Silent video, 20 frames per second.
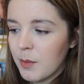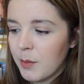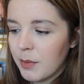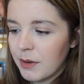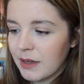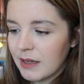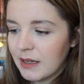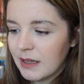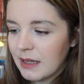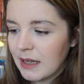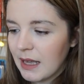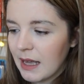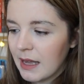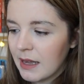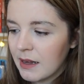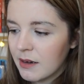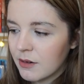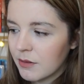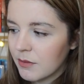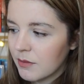but
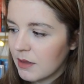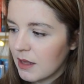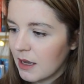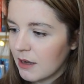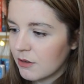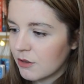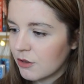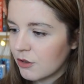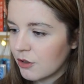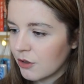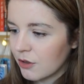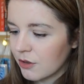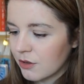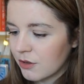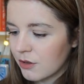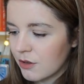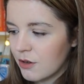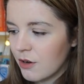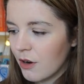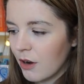again, there's
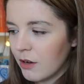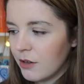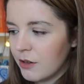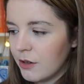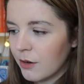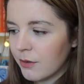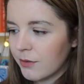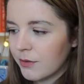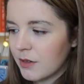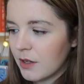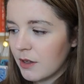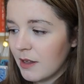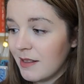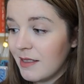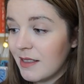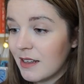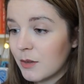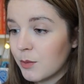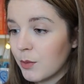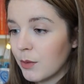just not enough to,
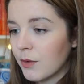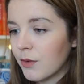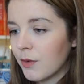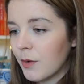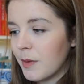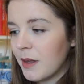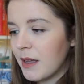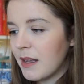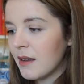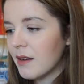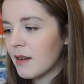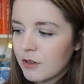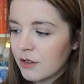in this book for me.